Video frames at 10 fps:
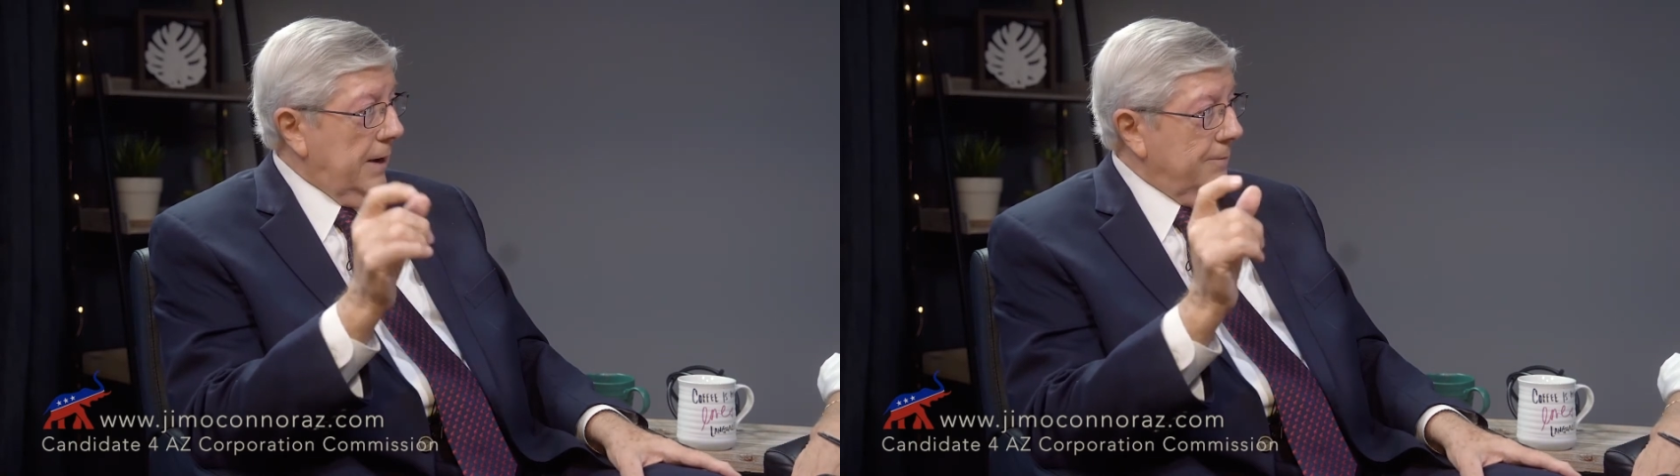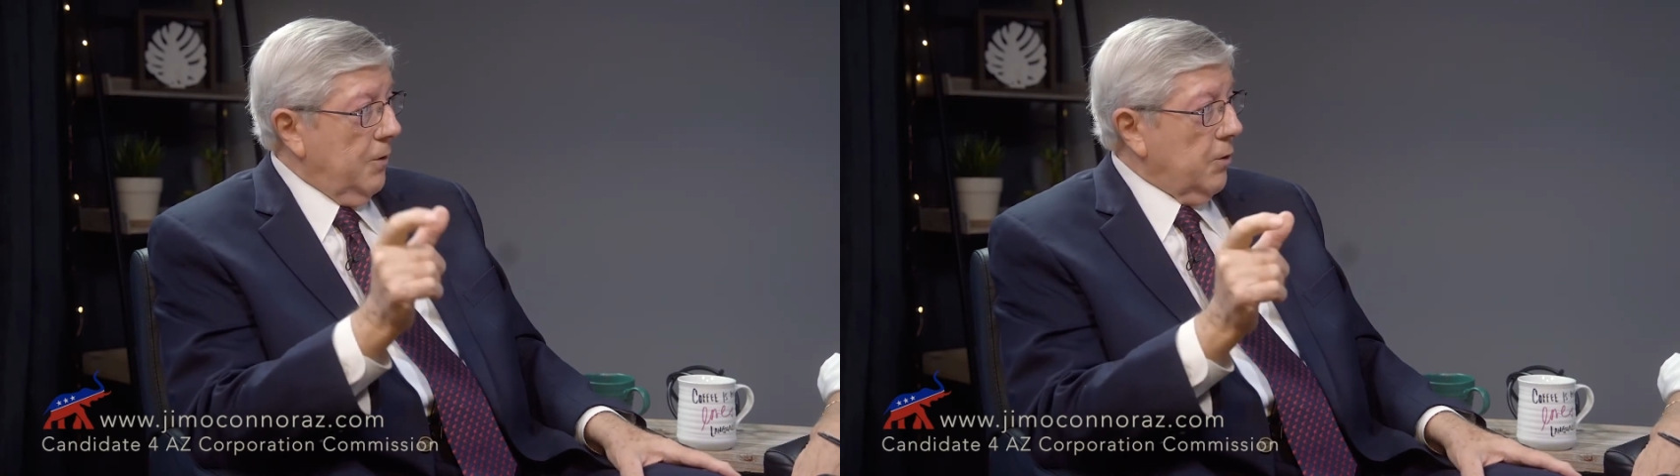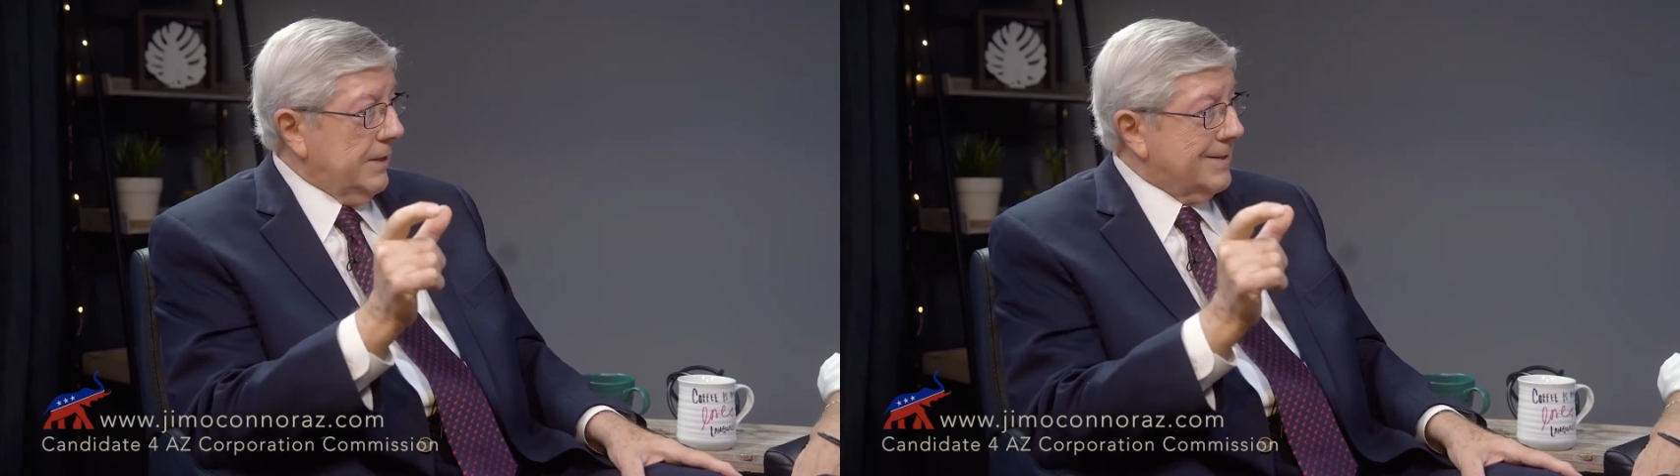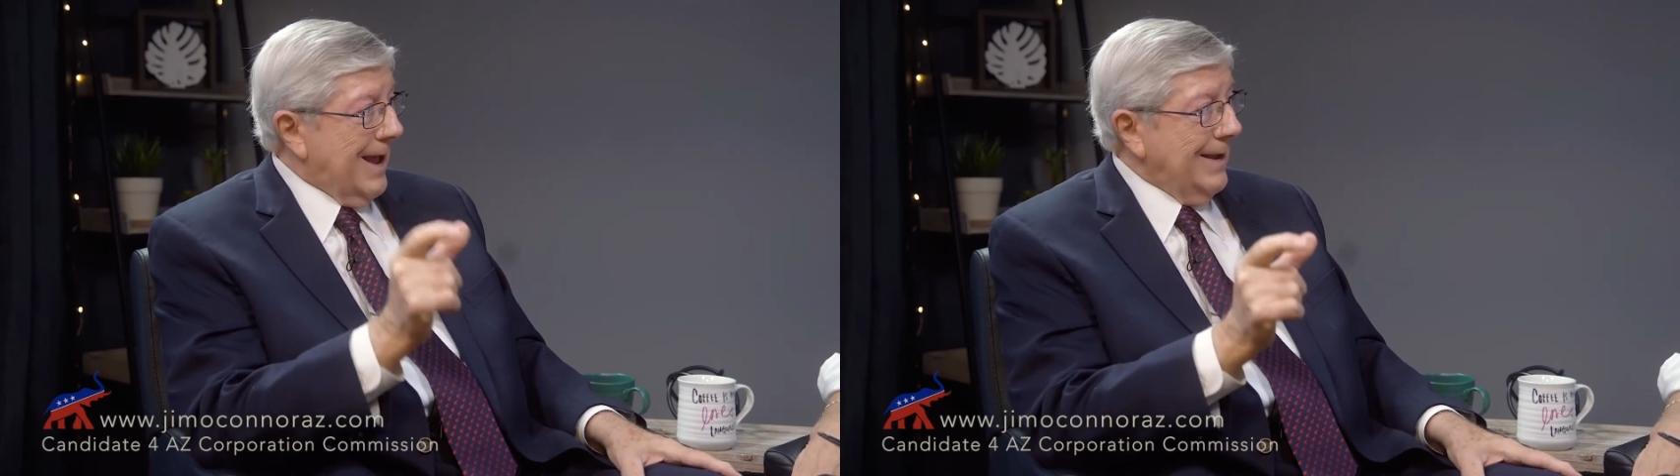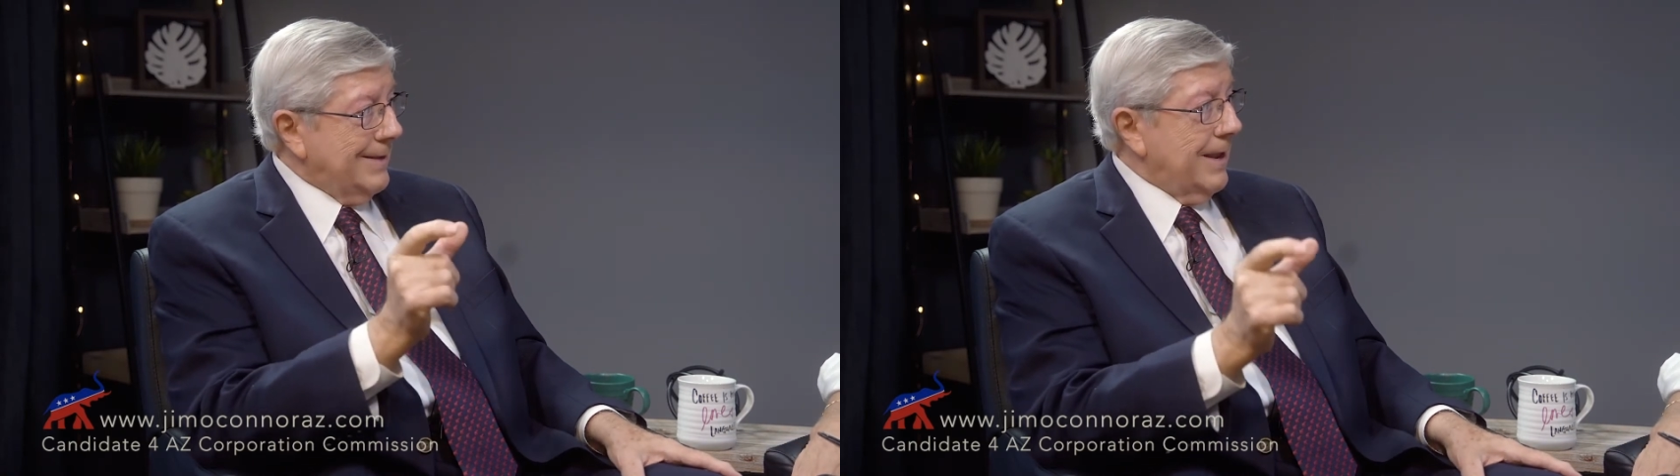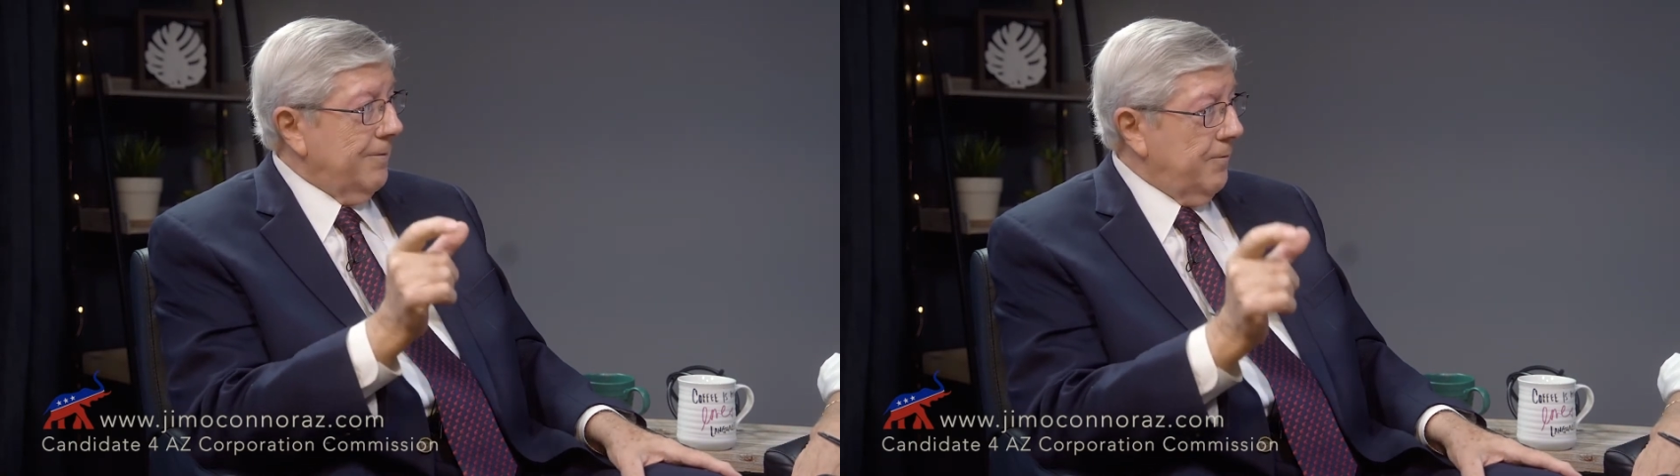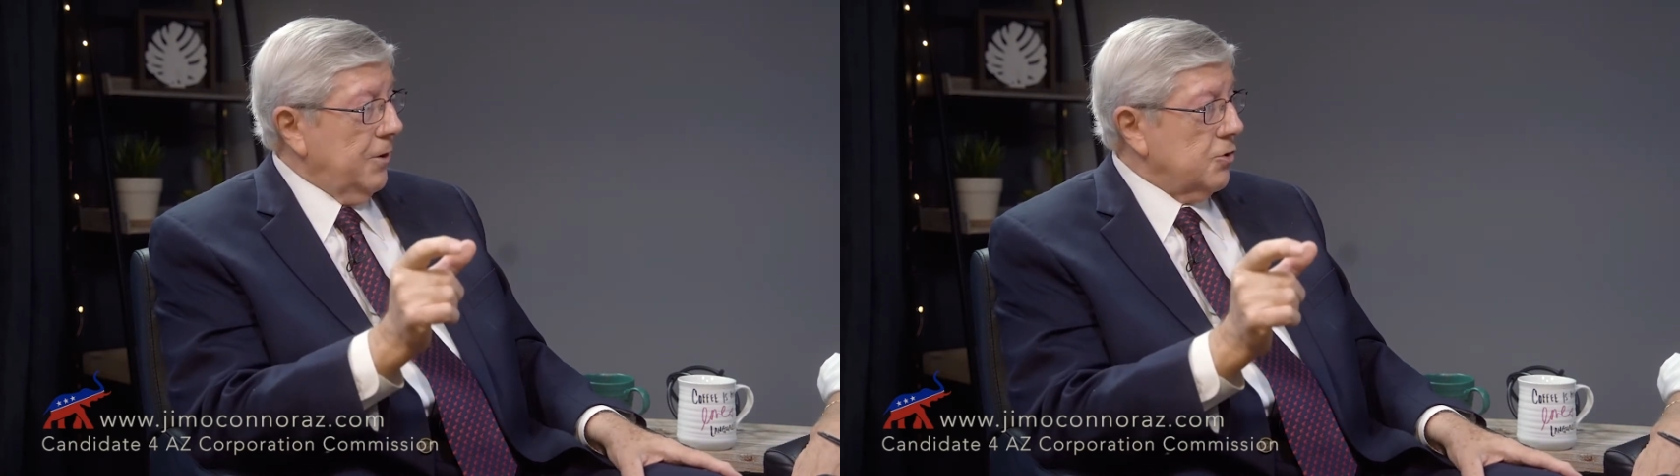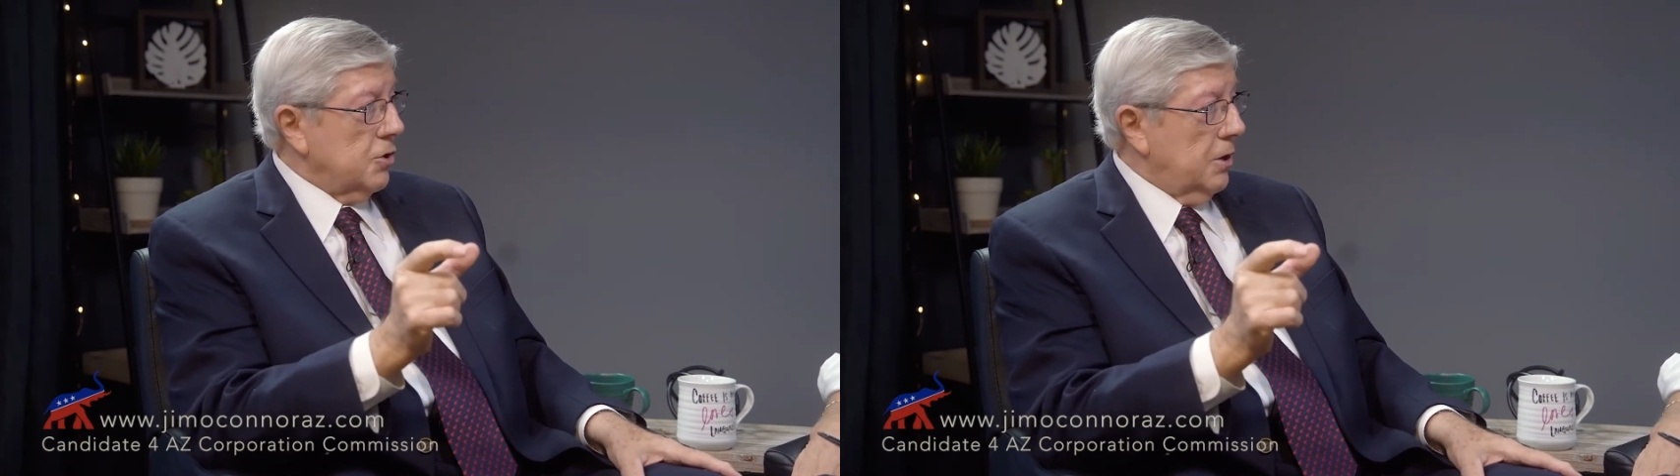and a very tight
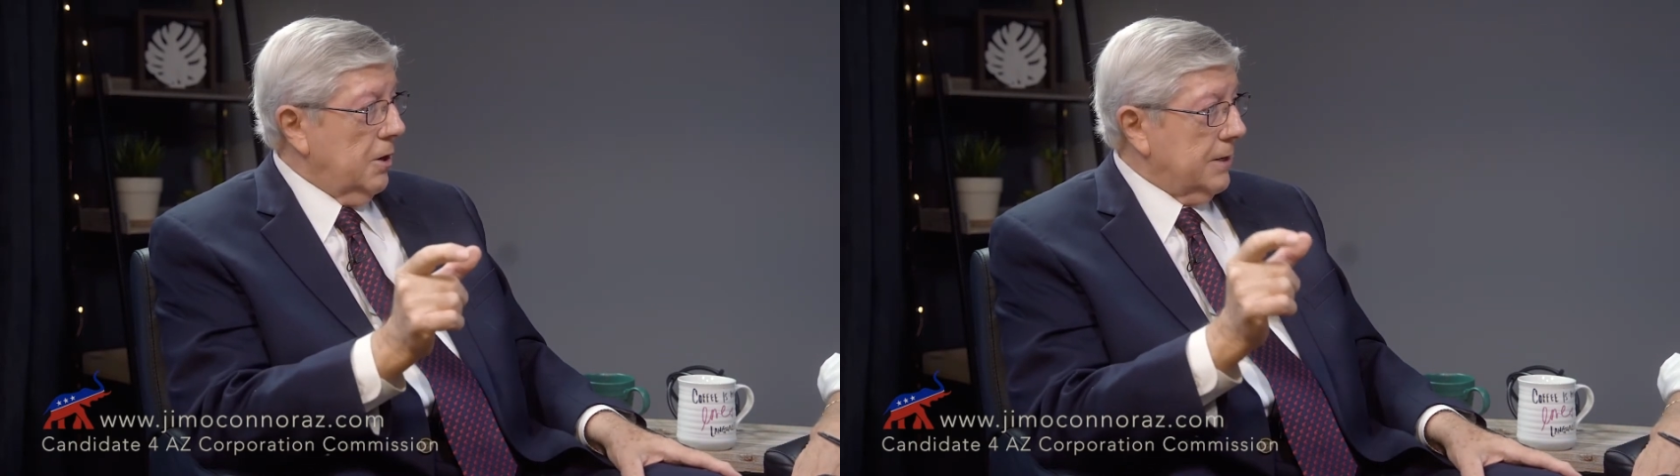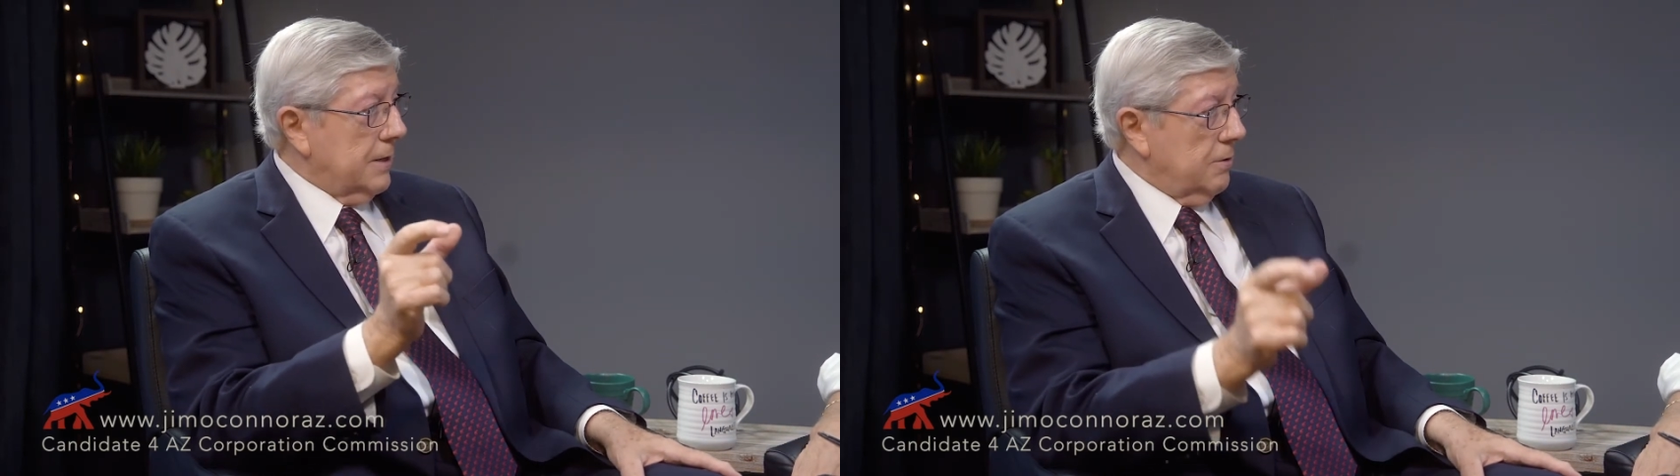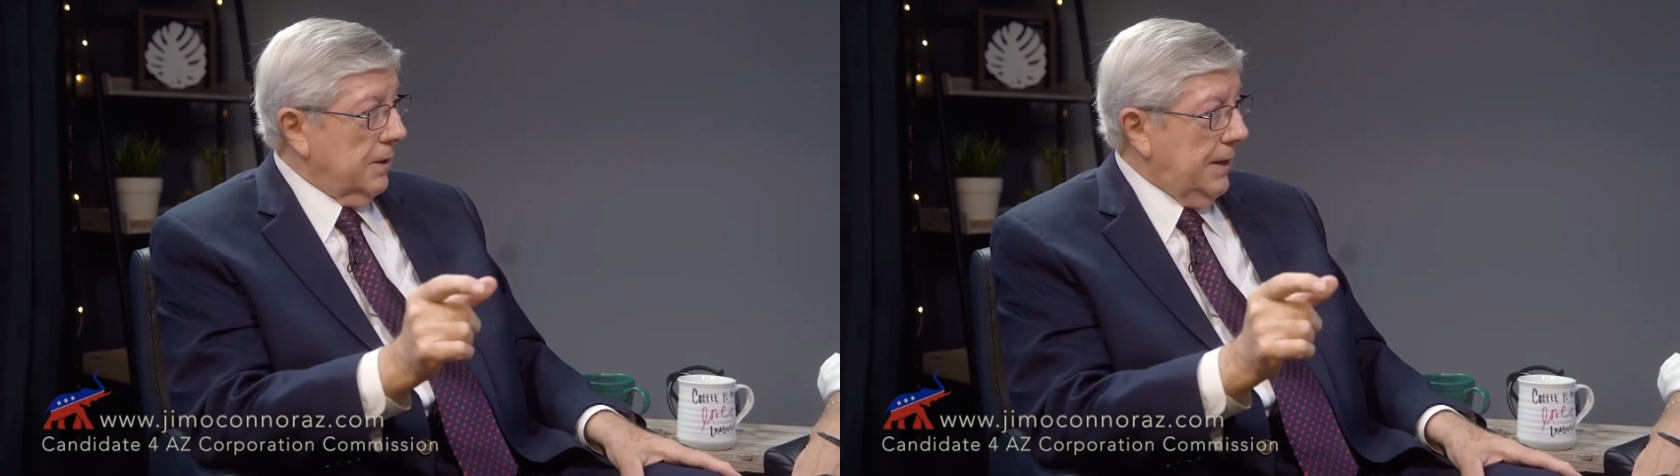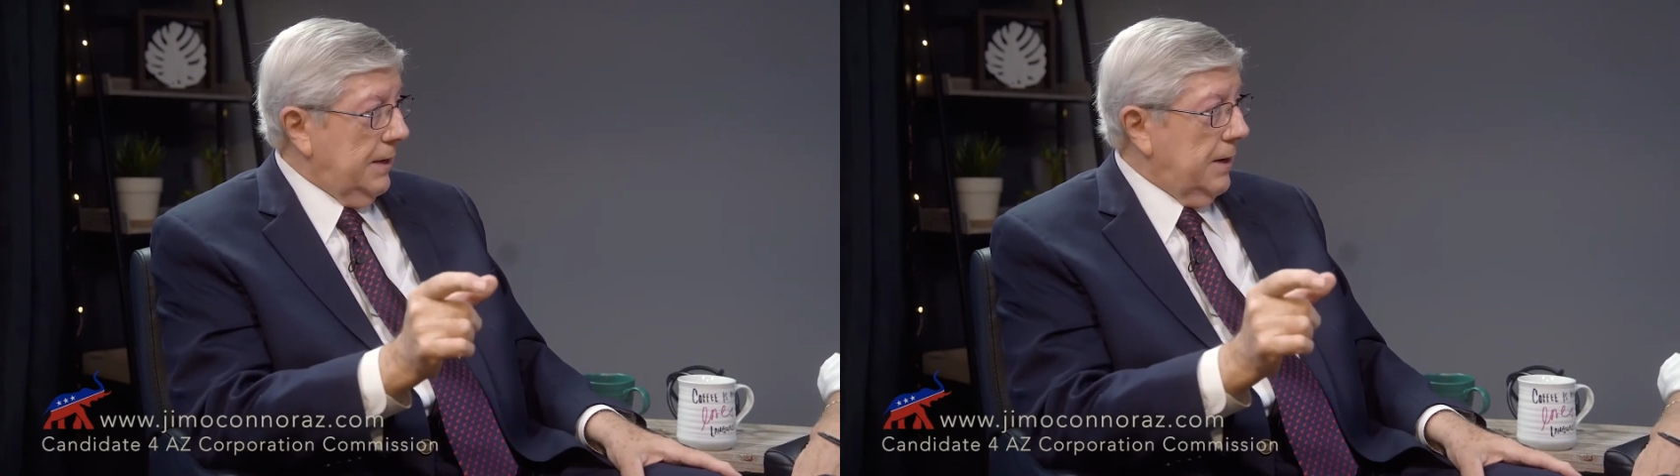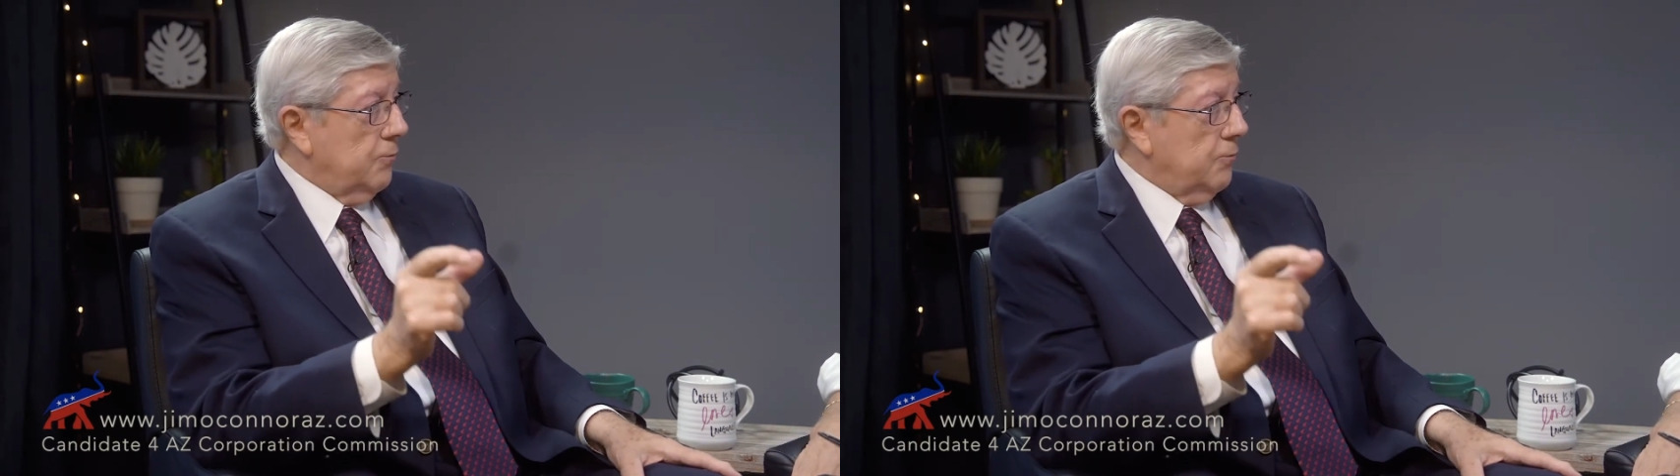definition on clean and